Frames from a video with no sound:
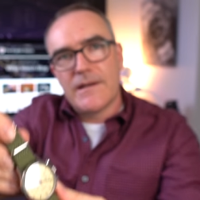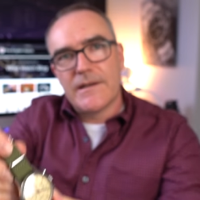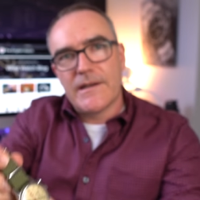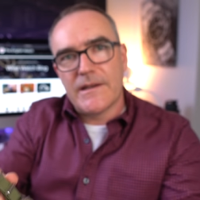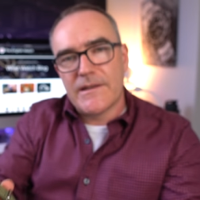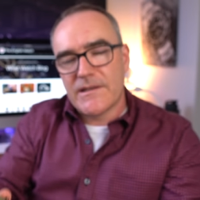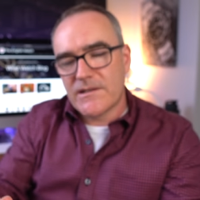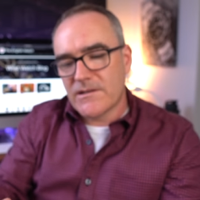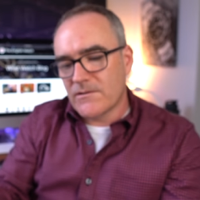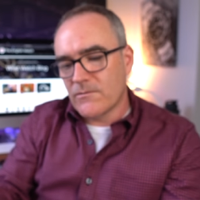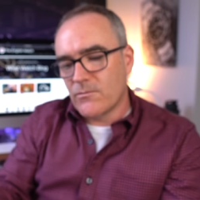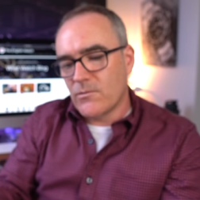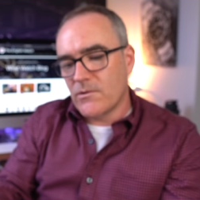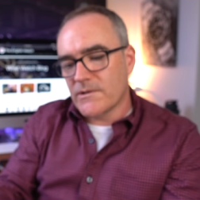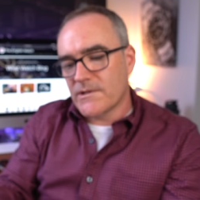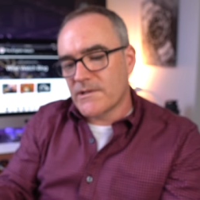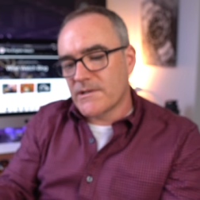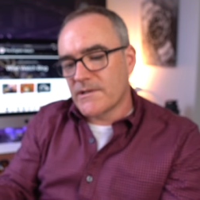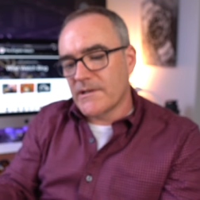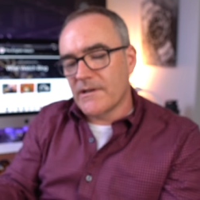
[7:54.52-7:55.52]
Now this is a
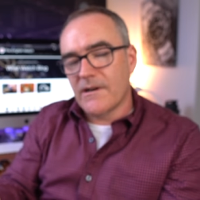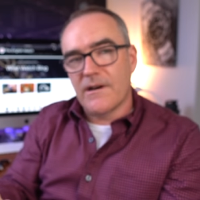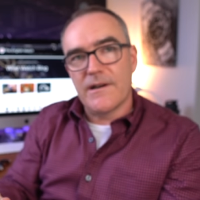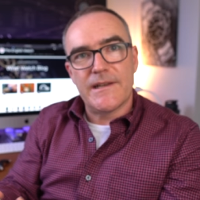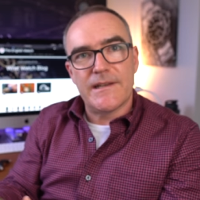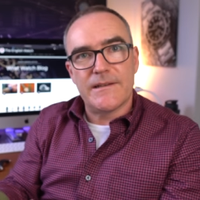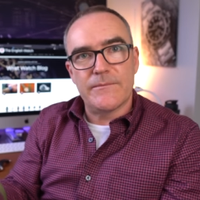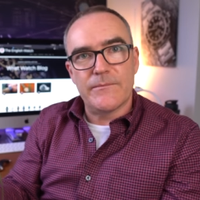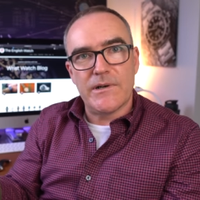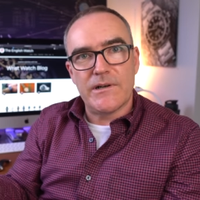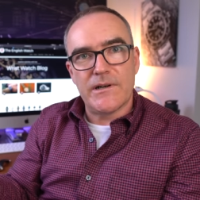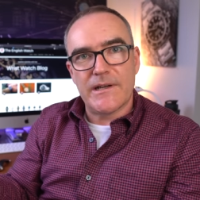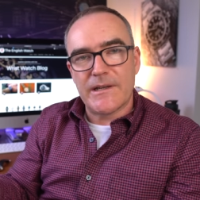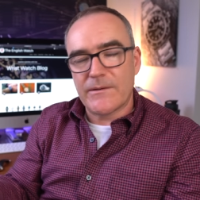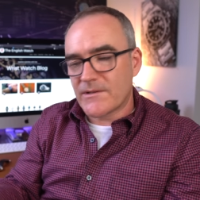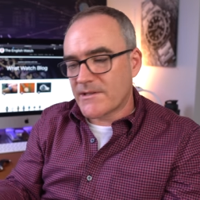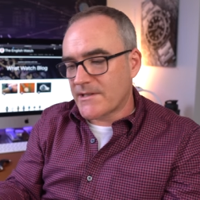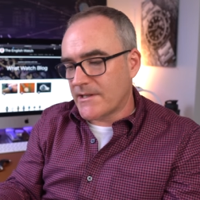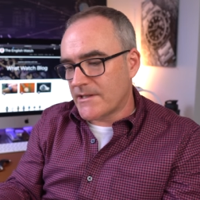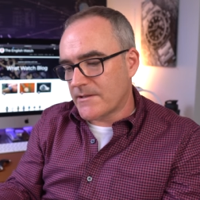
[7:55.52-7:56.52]
watch that I didn't buy, it
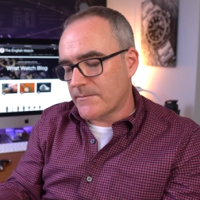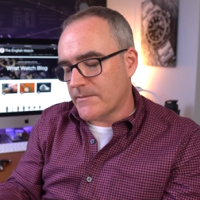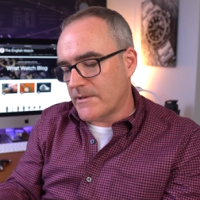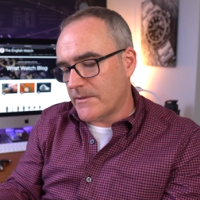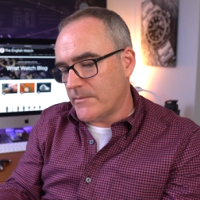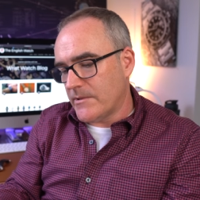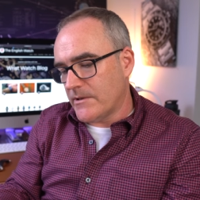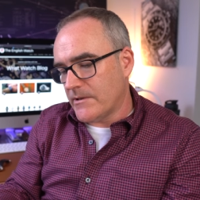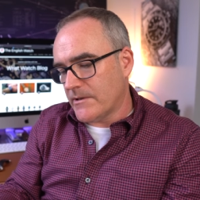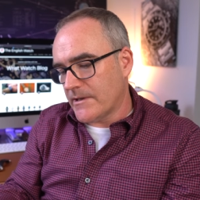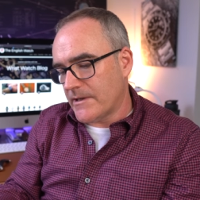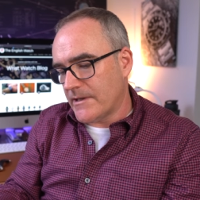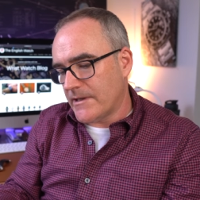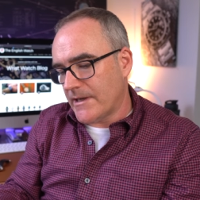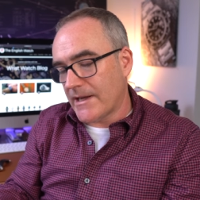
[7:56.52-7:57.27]
was sent to me by